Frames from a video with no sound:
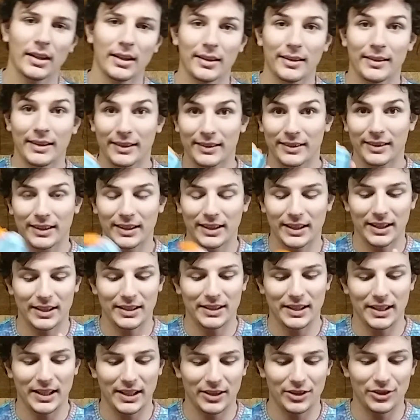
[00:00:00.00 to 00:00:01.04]
Next thing you got in
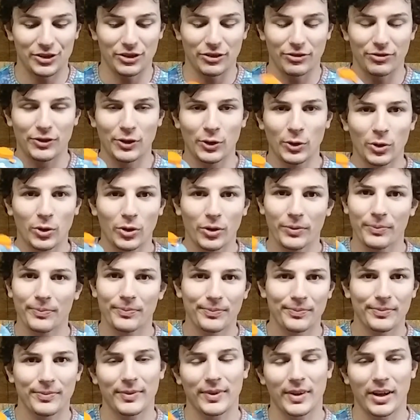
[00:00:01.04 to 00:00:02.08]
here is your fuel.
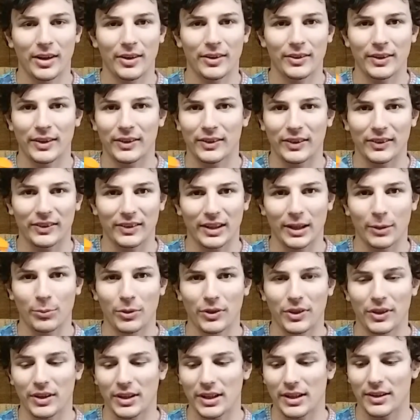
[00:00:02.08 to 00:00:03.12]
This doesn't come with
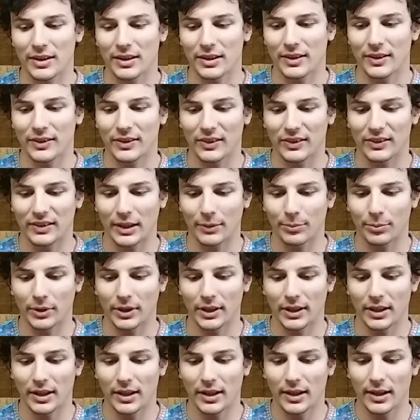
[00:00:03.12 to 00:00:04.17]
it either. This is
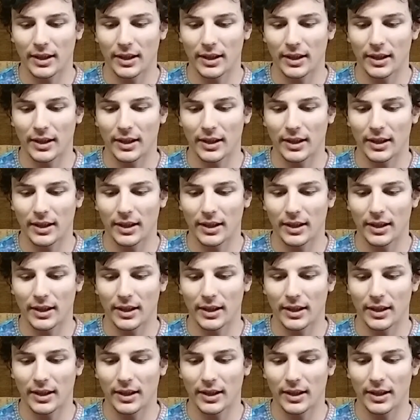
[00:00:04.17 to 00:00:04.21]
separate.